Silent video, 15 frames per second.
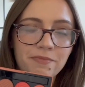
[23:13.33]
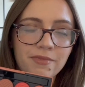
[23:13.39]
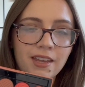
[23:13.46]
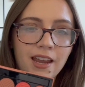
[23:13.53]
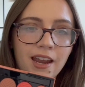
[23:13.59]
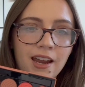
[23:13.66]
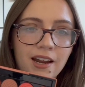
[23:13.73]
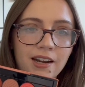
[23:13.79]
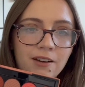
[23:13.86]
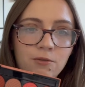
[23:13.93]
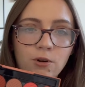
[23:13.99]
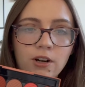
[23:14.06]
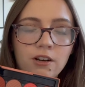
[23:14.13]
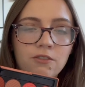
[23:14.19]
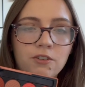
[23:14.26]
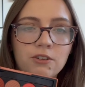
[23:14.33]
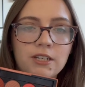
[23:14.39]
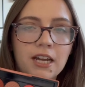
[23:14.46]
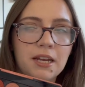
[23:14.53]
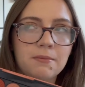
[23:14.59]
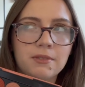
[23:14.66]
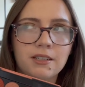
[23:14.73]
and I've worn it a few
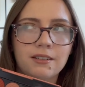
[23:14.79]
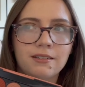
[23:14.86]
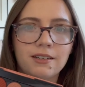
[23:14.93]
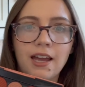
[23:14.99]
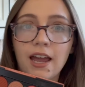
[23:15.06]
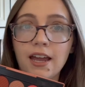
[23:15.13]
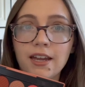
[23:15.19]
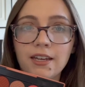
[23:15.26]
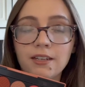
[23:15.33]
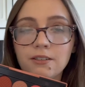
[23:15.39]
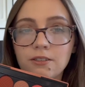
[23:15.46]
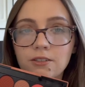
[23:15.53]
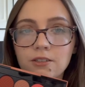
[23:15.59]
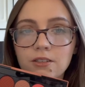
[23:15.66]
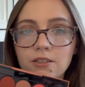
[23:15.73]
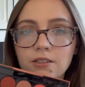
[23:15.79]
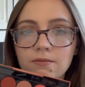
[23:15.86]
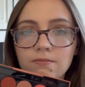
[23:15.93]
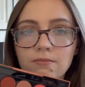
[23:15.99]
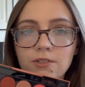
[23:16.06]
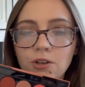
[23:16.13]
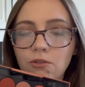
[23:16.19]
times, and I
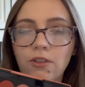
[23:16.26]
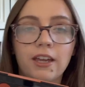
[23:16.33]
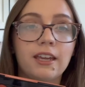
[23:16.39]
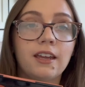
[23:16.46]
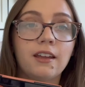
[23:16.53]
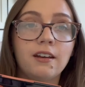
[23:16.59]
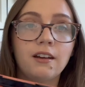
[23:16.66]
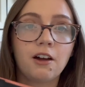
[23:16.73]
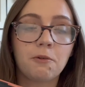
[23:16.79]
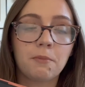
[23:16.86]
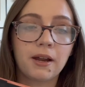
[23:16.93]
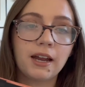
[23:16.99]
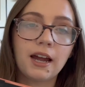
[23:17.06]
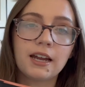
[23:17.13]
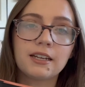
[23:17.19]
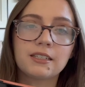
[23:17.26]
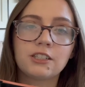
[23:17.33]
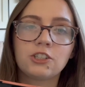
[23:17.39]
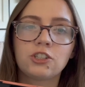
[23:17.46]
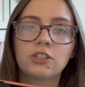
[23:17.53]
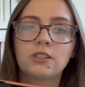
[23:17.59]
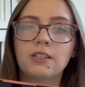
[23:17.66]
don't like it on my eyes.
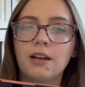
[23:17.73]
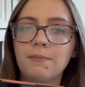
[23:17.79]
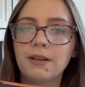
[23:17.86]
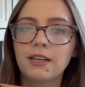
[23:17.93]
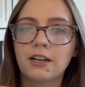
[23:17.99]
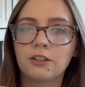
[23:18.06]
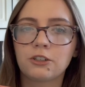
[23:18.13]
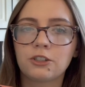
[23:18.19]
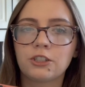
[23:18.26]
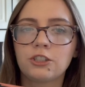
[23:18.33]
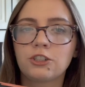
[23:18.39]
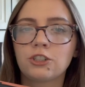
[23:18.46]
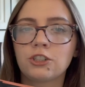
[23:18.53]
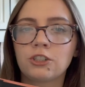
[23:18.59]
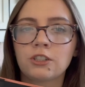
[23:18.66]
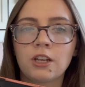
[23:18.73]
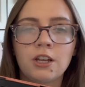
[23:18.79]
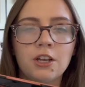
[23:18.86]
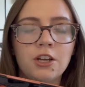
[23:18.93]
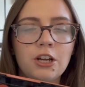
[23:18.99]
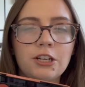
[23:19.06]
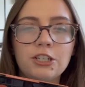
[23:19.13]
It's just not my colors. These are just
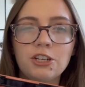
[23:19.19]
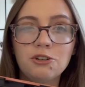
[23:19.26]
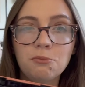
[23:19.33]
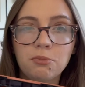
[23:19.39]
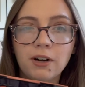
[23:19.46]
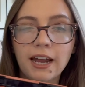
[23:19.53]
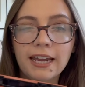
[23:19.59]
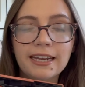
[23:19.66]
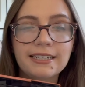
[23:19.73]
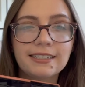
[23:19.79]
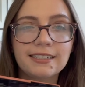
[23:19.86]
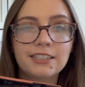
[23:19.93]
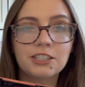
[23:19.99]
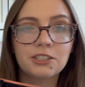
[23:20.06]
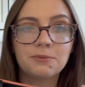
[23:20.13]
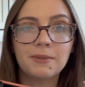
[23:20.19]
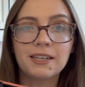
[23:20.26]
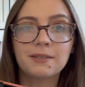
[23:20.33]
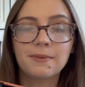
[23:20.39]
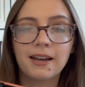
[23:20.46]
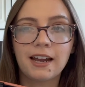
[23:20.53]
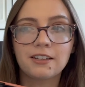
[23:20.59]
too bright. It just
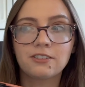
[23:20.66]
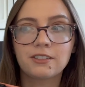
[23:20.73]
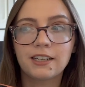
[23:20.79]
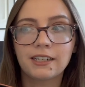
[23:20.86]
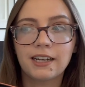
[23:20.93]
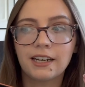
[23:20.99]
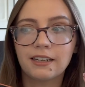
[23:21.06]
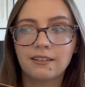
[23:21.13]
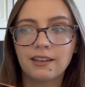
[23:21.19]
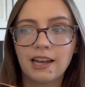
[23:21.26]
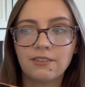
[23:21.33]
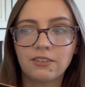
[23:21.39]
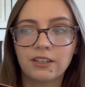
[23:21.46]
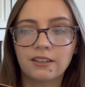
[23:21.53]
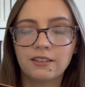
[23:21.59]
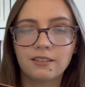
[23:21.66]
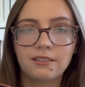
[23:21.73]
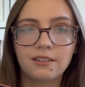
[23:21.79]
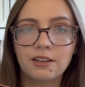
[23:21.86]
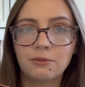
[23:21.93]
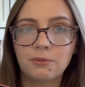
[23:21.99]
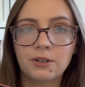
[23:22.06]
makes my eyes look like I have like
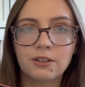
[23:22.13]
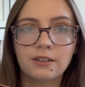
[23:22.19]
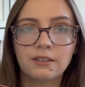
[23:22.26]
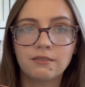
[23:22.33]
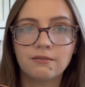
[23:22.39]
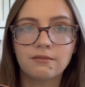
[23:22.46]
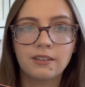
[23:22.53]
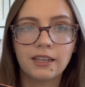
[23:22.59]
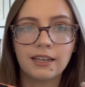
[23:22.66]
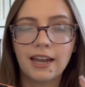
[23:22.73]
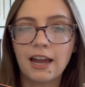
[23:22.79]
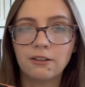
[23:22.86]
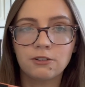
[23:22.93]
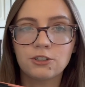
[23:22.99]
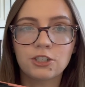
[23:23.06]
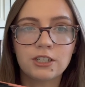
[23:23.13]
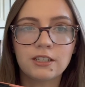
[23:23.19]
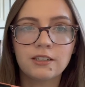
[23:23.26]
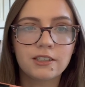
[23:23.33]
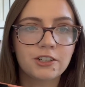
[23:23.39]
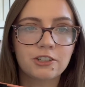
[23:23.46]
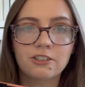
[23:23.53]
a weird like
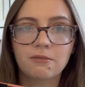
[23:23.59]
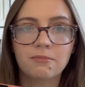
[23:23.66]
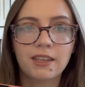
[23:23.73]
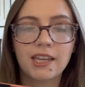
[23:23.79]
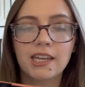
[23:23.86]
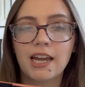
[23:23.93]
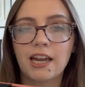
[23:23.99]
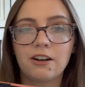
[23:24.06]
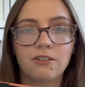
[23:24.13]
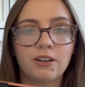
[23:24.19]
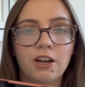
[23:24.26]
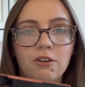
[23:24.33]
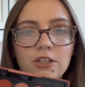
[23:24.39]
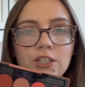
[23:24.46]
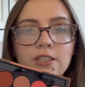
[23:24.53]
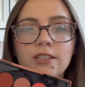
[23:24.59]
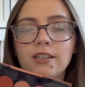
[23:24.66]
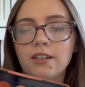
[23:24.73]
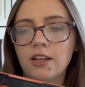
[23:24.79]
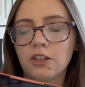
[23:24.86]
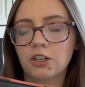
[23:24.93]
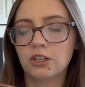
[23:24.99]
allergy or something. I don't know. It just did
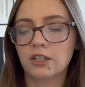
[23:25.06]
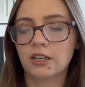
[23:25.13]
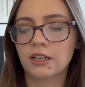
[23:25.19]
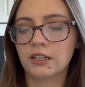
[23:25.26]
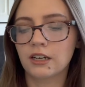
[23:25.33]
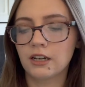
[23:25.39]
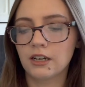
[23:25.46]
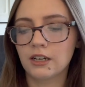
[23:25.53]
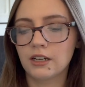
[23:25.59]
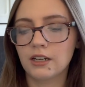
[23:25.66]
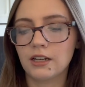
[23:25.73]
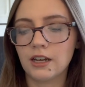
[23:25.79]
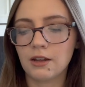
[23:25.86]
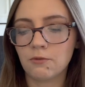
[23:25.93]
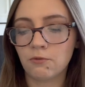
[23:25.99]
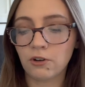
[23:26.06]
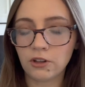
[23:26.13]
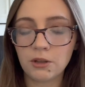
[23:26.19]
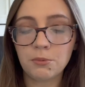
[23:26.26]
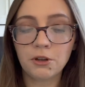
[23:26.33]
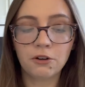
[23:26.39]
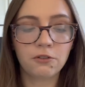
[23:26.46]
not look good.
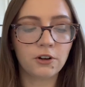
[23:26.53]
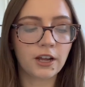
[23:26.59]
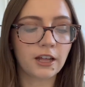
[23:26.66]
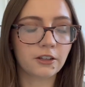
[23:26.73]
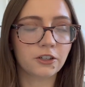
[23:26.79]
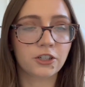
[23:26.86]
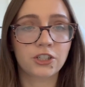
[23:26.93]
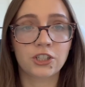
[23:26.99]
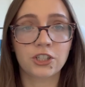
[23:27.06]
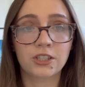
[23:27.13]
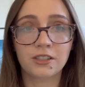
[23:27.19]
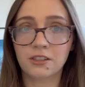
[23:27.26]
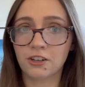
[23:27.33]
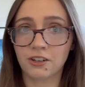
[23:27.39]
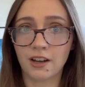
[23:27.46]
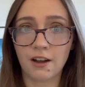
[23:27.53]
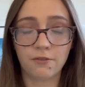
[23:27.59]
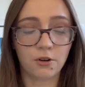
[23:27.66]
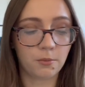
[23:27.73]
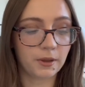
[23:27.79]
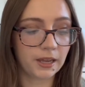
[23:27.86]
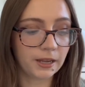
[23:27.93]
Really beautiful colors, just they're not
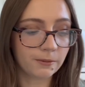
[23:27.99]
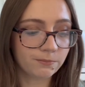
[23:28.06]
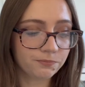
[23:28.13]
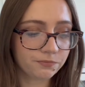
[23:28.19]
for me.